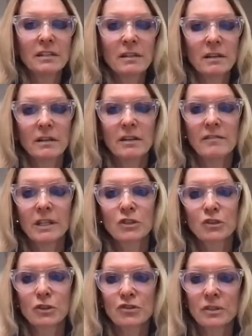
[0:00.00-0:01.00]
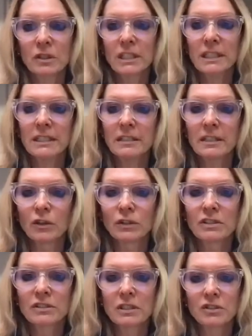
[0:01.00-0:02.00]
of exertional heat
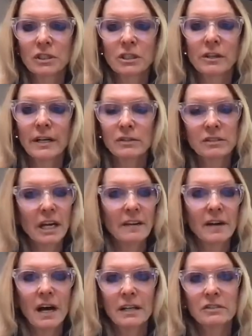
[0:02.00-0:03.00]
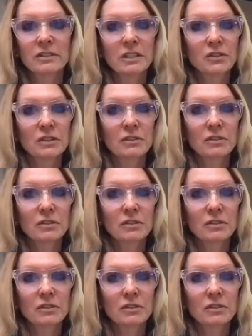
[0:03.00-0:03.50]
illnesses occur outside of the hot season.